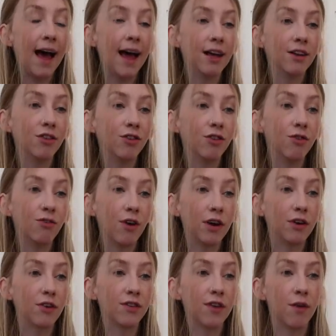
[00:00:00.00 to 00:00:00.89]
and you
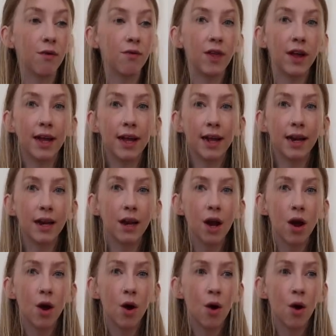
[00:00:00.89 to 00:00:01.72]
find yourself thinking,